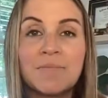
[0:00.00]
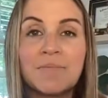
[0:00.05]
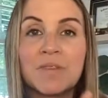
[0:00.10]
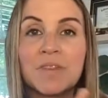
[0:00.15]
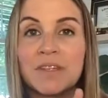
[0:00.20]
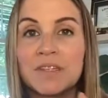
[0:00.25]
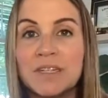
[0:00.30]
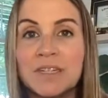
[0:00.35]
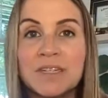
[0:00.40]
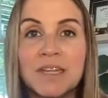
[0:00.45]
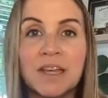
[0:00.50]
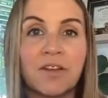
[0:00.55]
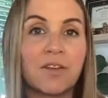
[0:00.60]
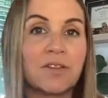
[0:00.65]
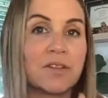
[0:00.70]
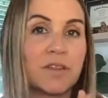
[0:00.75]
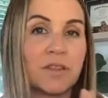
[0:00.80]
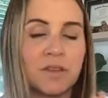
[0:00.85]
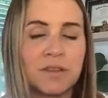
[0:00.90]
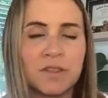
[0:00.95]
the
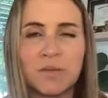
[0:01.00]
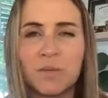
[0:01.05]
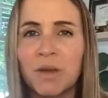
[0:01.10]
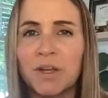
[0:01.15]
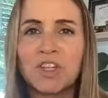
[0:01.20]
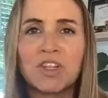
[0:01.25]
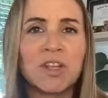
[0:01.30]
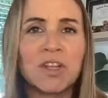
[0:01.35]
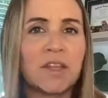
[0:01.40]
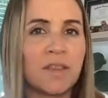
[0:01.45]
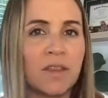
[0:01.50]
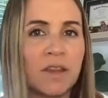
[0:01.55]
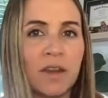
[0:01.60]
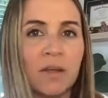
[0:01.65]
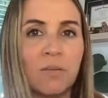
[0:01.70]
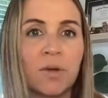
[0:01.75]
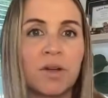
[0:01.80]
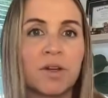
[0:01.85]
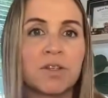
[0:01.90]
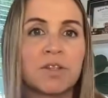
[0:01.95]
details and the spreadsheet and the
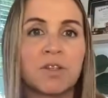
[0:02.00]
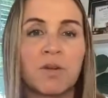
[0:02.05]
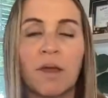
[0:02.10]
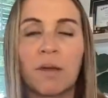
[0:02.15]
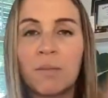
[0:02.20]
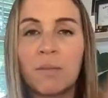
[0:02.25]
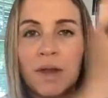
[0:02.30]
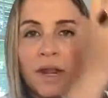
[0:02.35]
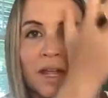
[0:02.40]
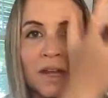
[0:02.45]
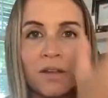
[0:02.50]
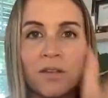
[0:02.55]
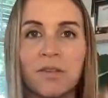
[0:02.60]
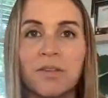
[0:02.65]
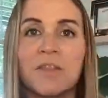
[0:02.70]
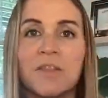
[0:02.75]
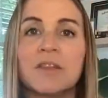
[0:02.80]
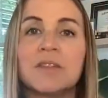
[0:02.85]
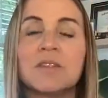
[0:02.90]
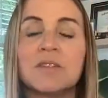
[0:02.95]
numbers, so I'm gonna handle
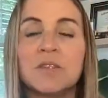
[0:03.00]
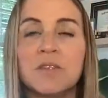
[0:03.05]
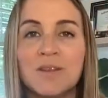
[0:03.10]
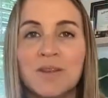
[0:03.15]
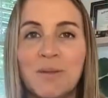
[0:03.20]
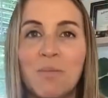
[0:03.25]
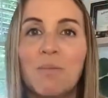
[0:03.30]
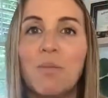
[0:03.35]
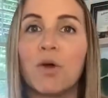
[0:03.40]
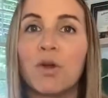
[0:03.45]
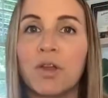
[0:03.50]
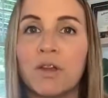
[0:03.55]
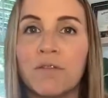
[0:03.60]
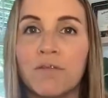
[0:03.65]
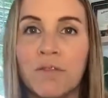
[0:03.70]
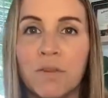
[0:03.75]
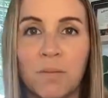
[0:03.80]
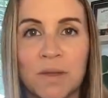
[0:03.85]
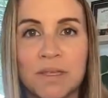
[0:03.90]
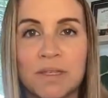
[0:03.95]
this book
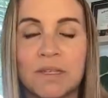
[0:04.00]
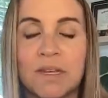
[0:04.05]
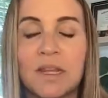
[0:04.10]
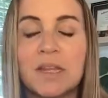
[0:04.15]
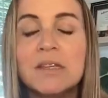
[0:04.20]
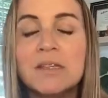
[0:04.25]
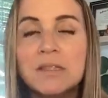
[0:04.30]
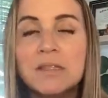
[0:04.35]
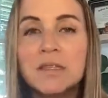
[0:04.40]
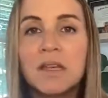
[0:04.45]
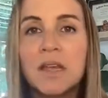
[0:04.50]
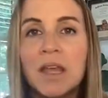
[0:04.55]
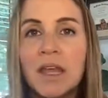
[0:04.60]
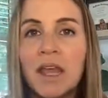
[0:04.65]
of the business.